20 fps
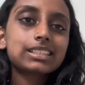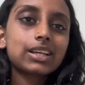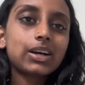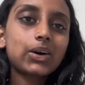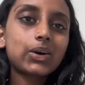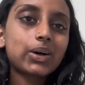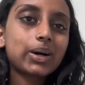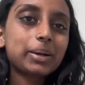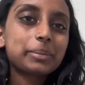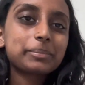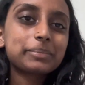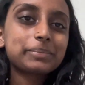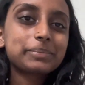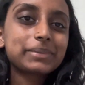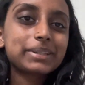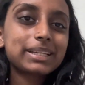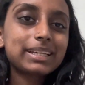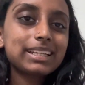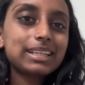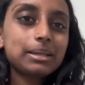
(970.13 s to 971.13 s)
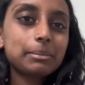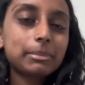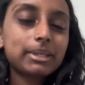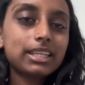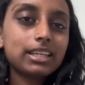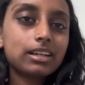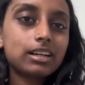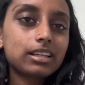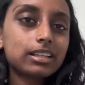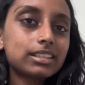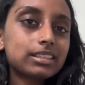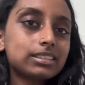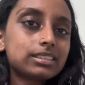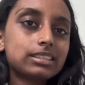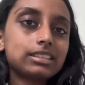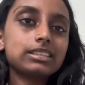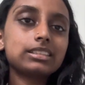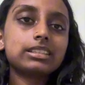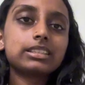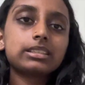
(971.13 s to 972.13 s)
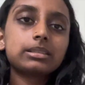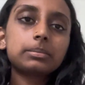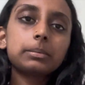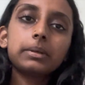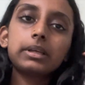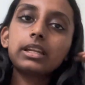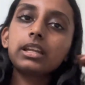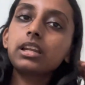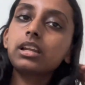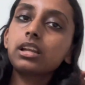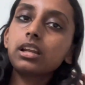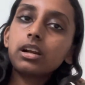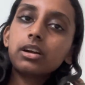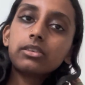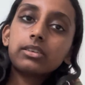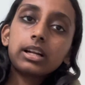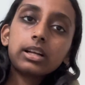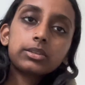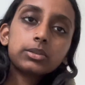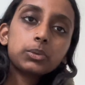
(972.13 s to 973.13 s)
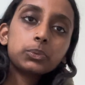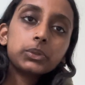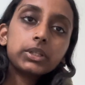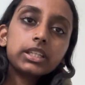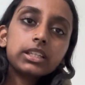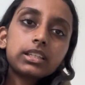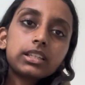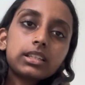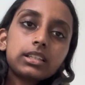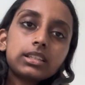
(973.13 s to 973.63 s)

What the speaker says: I'm gonna be honest, it's been around a week.